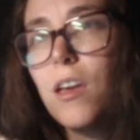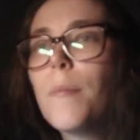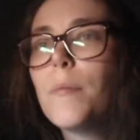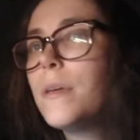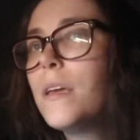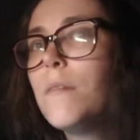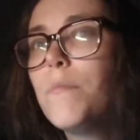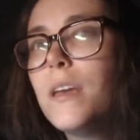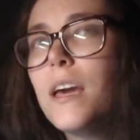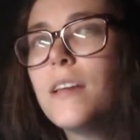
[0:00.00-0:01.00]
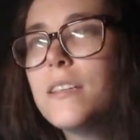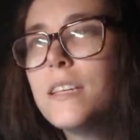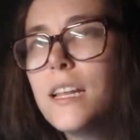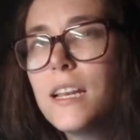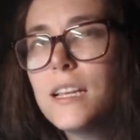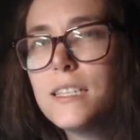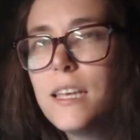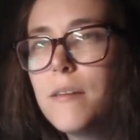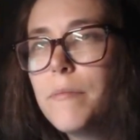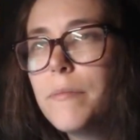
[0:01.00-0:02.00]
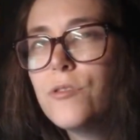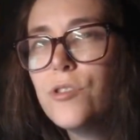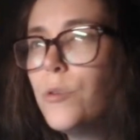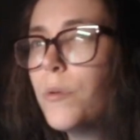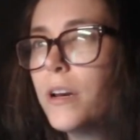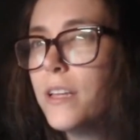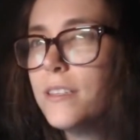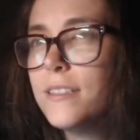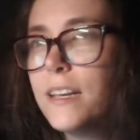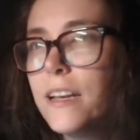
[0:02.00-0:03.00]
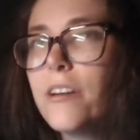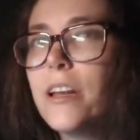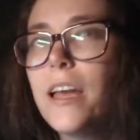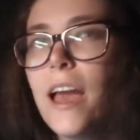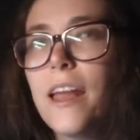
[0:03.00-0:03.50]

Probably because it didn't seem super necessary,